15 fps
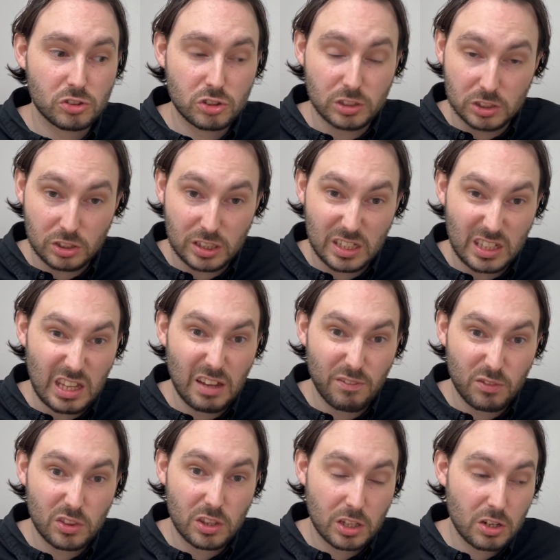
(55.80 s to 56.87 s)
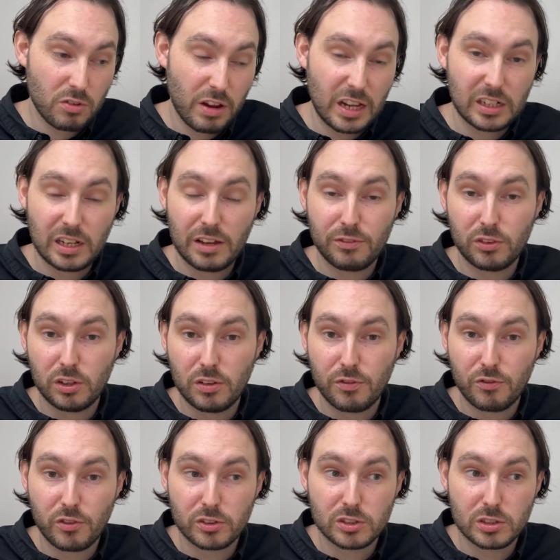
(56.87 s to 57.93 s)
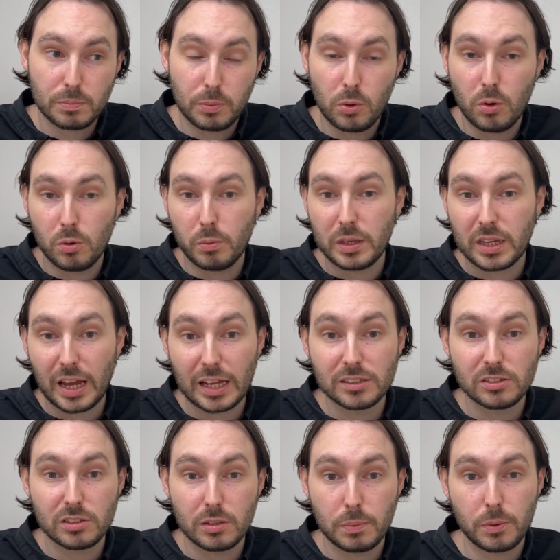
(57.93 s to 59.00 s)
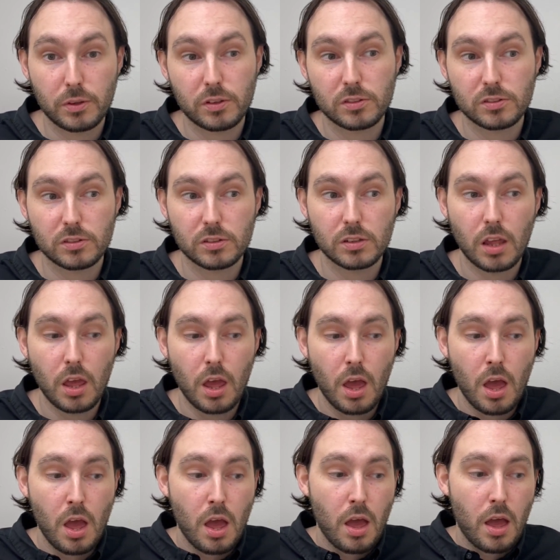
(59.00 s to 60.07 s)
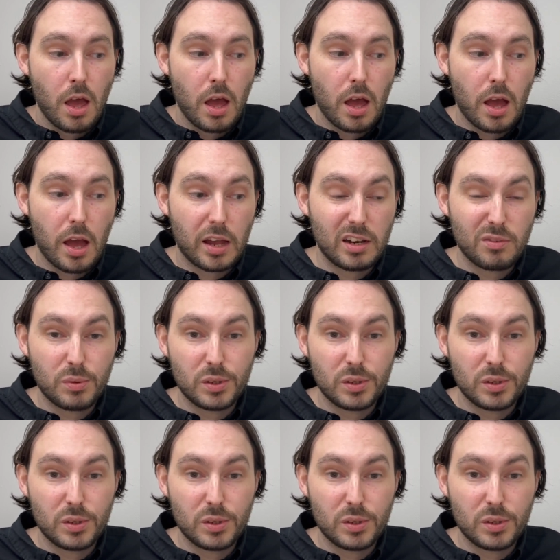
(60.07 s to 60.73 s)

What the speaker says: to give the correct level of support we can to the person. And if we